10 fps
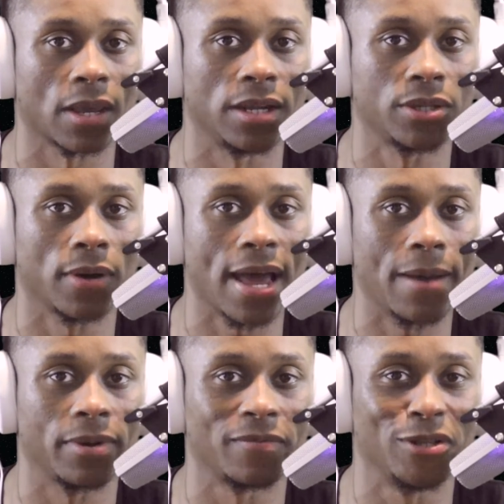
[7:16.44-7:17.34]
into a
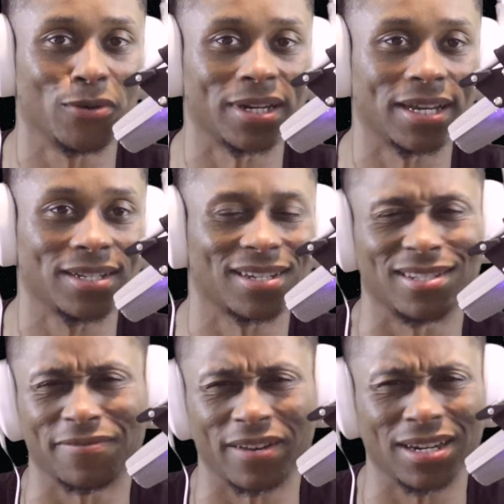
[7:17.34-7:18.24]
habit of doing it because
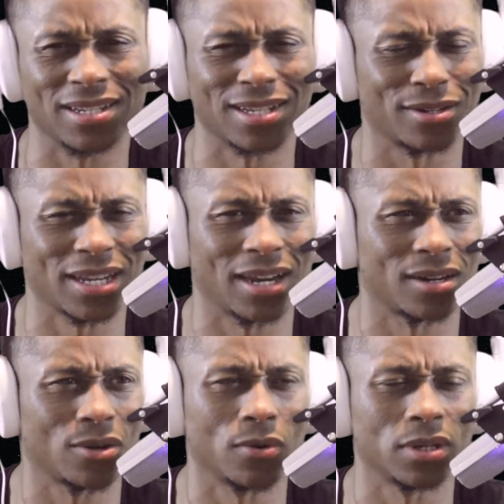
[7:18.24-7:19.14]
it's funny, it's entertaining,
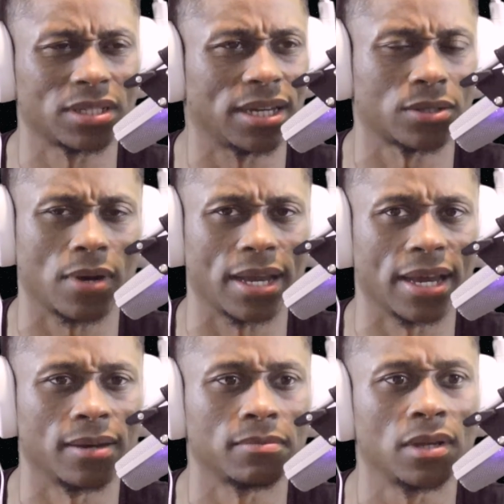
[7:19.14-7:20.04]
of course. That's why I
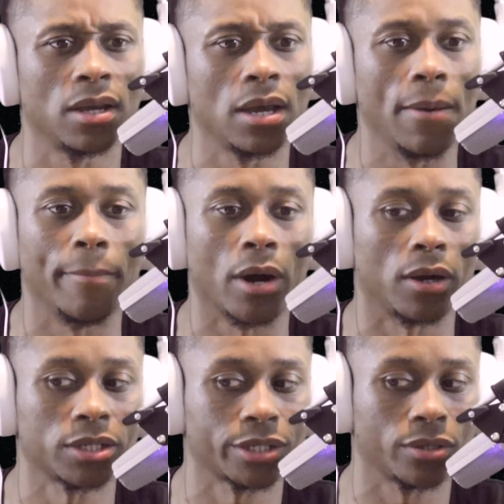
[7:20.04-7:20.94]
am. But
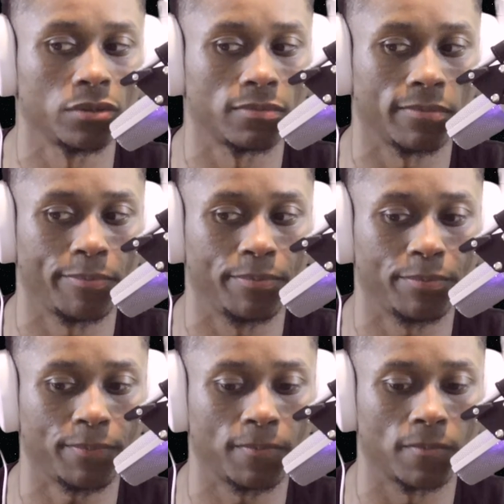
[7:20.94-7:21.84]
also,
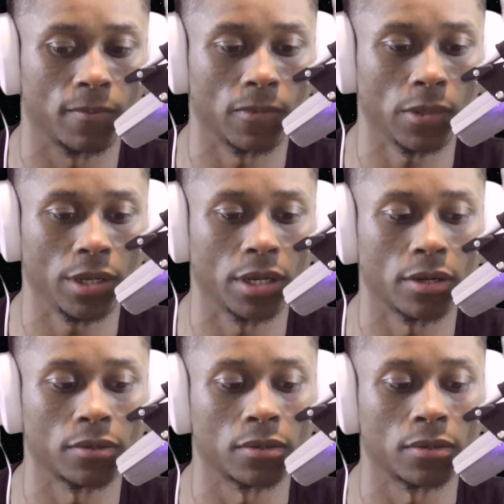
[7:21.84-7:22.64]
you're,